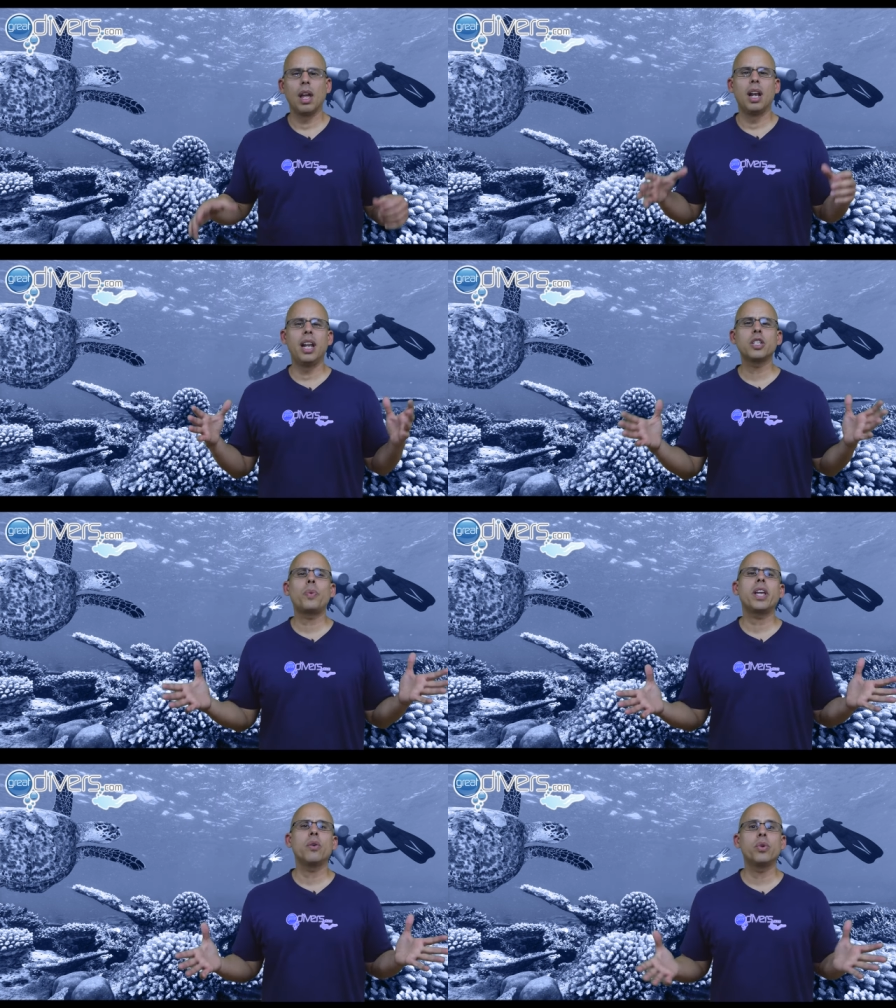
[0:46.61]
Let's
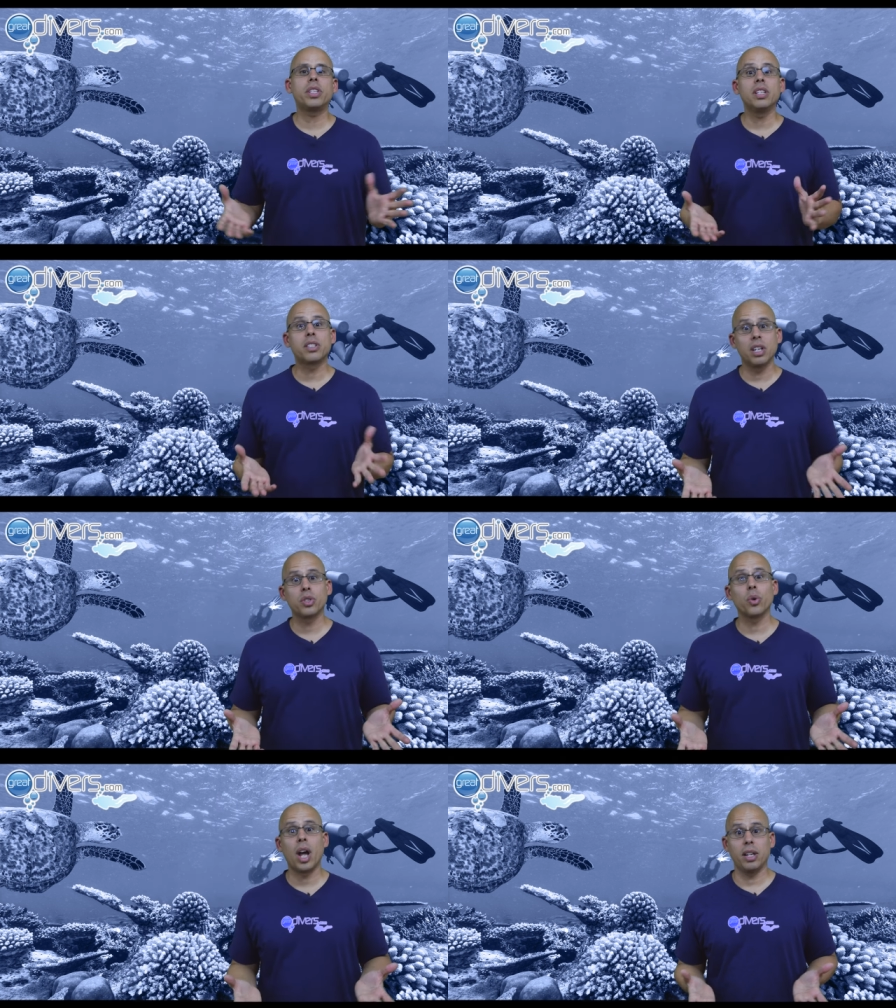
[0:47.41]
begin with the
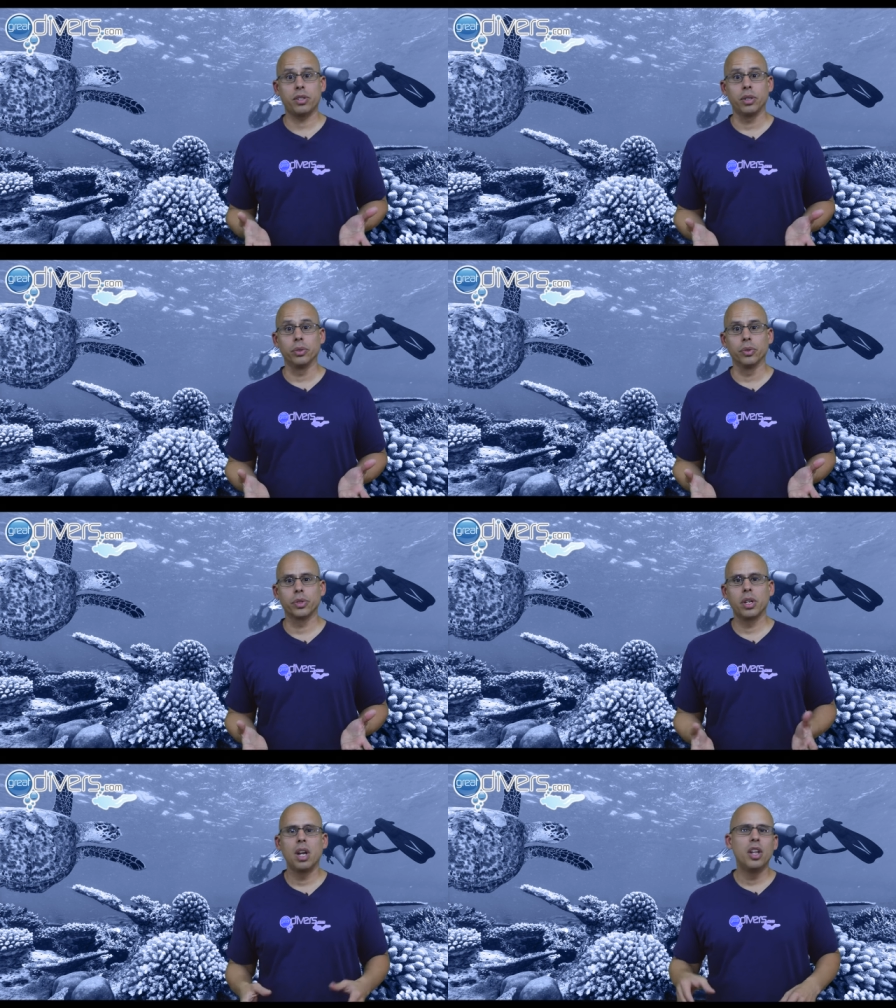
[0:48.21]
essential hand
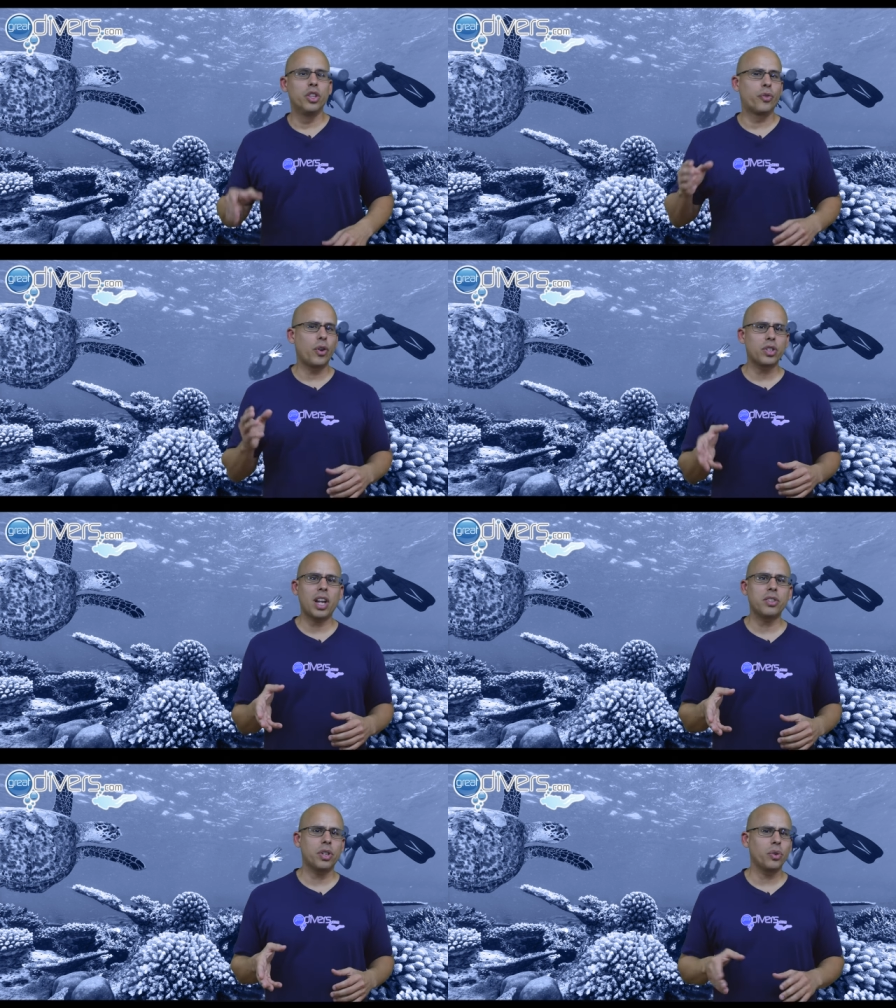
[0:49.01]
signals. The first
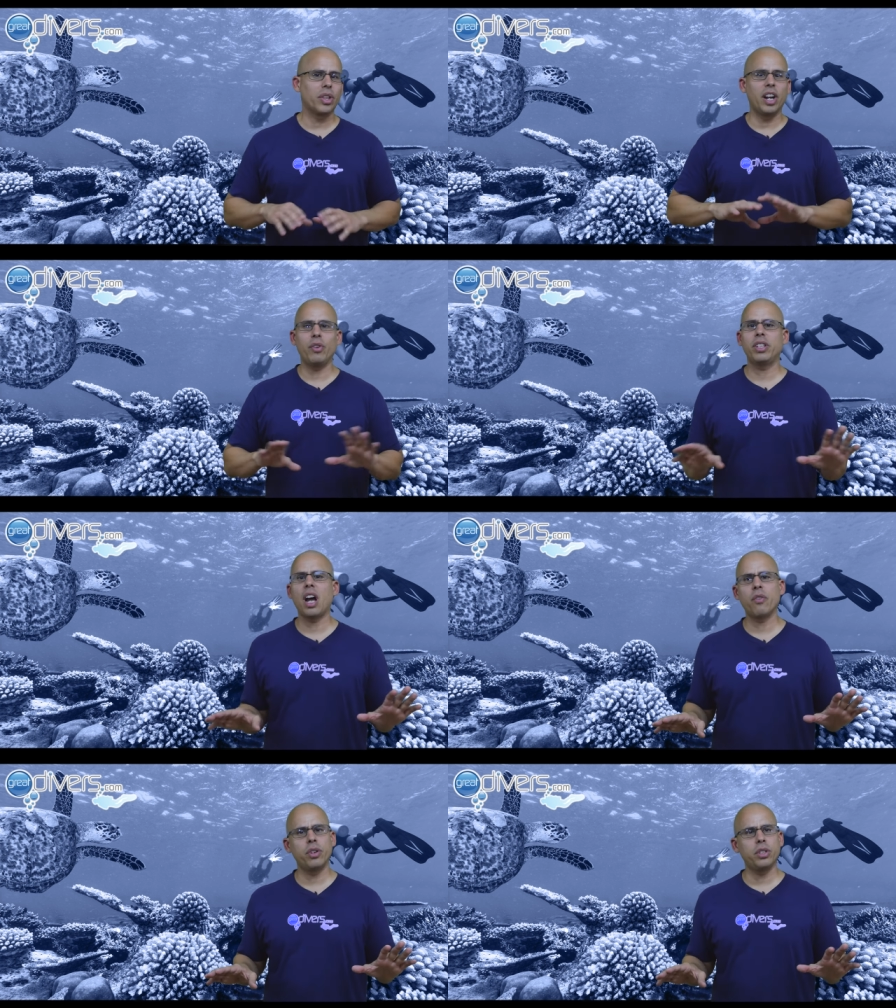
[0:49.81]
hand signal that every
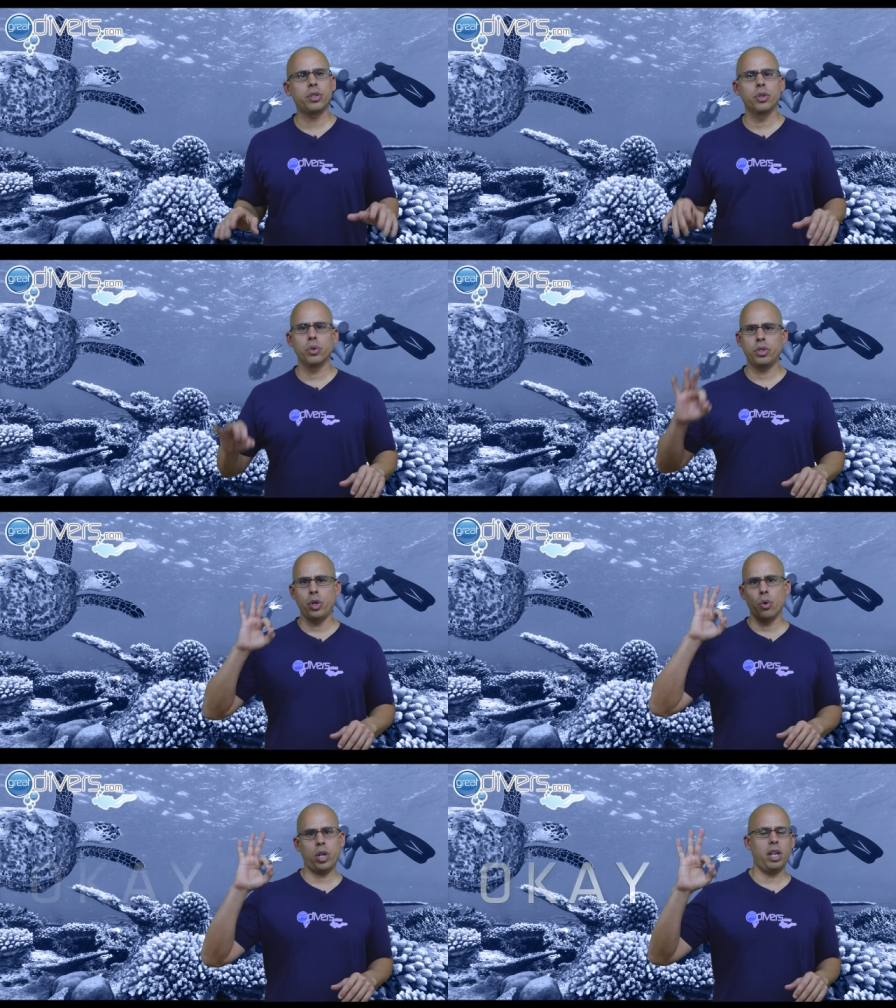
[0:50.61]
diver needs to know is
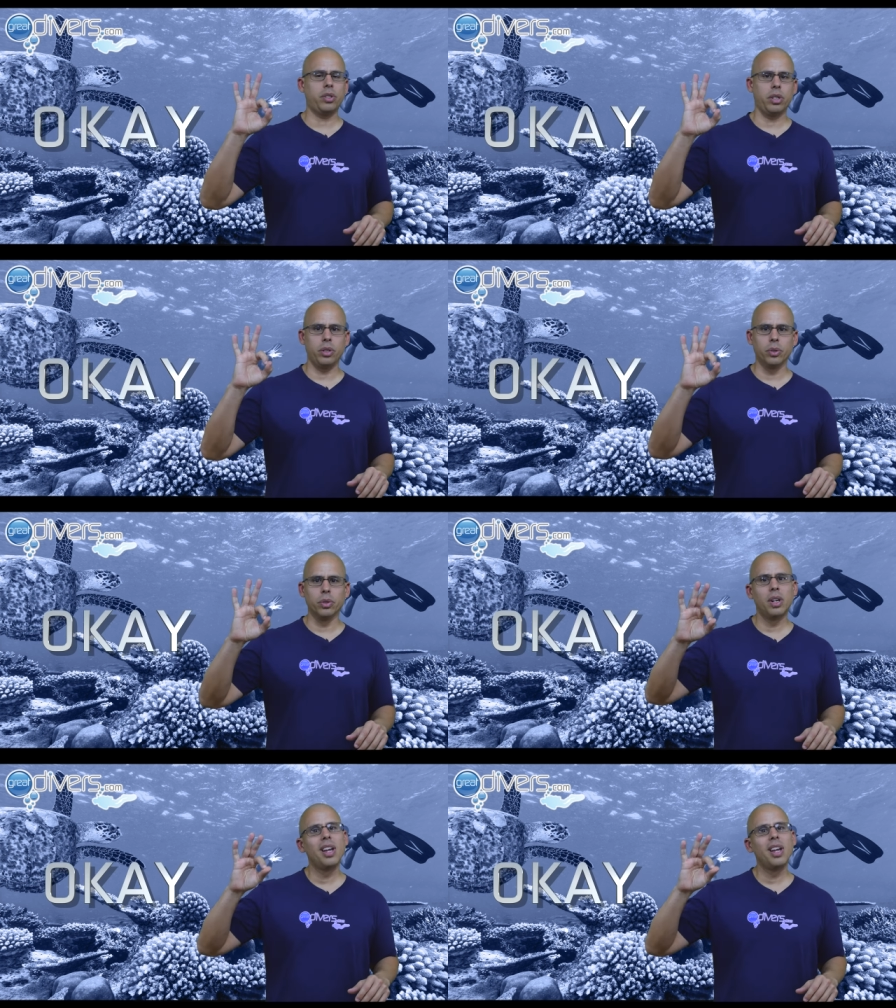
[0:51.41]
the OK signal.